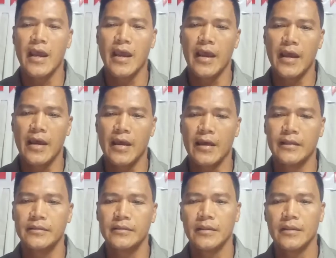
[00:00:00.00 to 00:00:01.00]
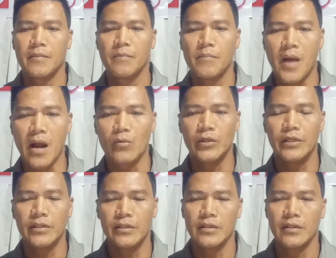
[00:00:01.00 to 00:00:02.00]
and power.